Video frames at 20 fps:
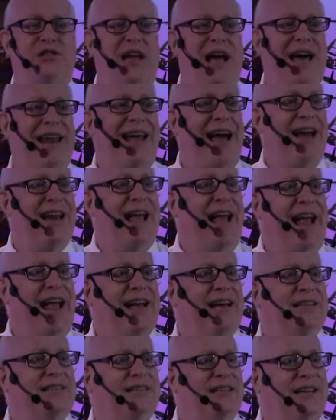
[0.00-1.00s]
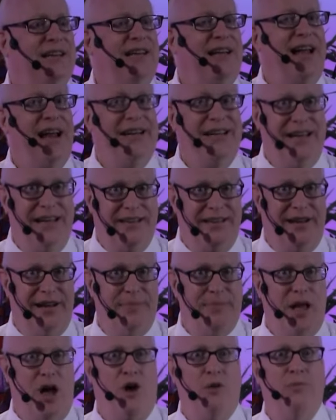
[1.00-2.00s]
got out of hand, and he ended
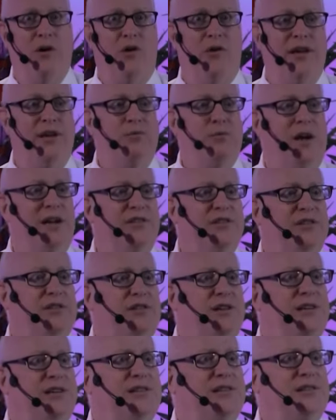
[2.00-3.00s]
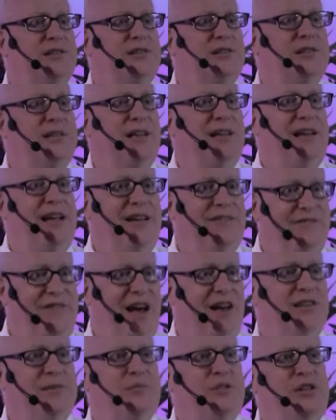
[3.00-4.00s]
up elbowing one of the students and
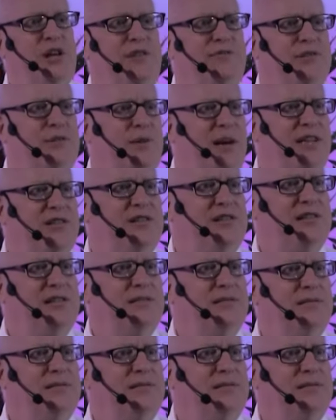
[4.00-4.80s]
found himself arrested.